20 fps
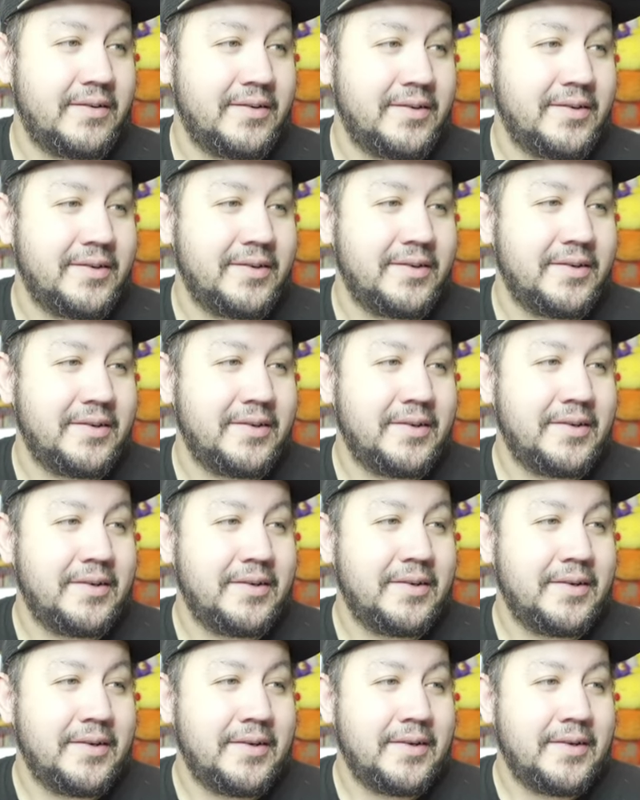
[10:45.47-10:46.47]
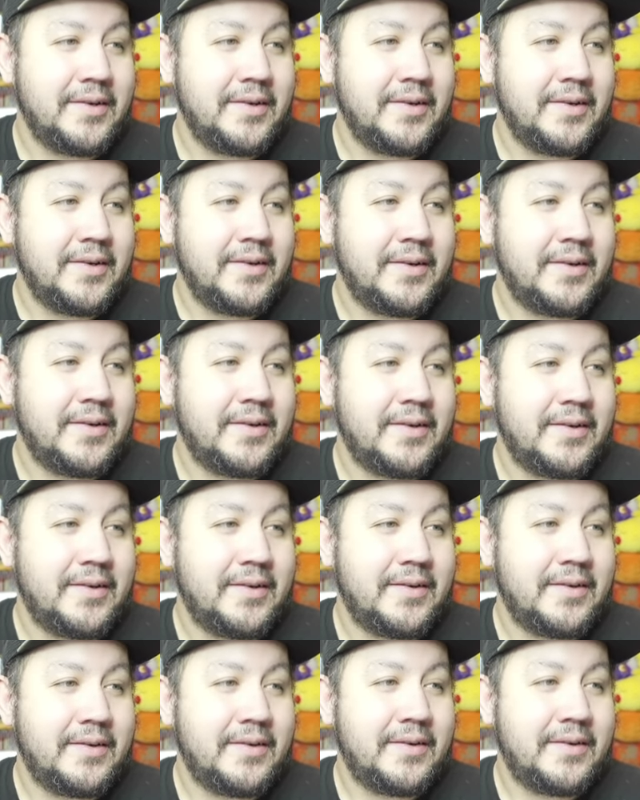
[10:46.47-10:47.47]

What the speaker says: (silence)